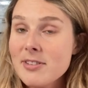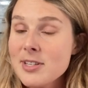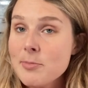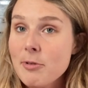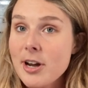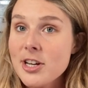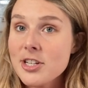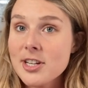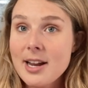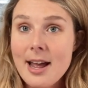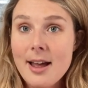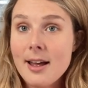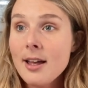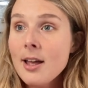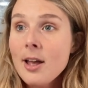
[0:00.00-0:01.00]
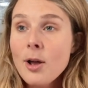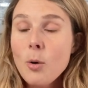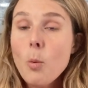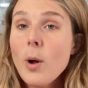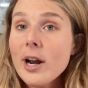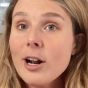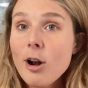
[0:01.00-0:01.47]
inspiration at
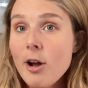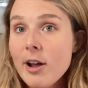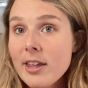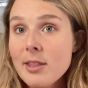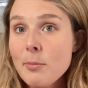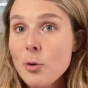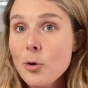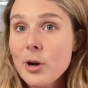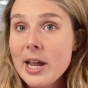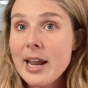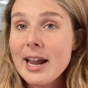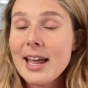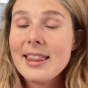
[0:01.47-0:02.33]
1 o'clock in the morning,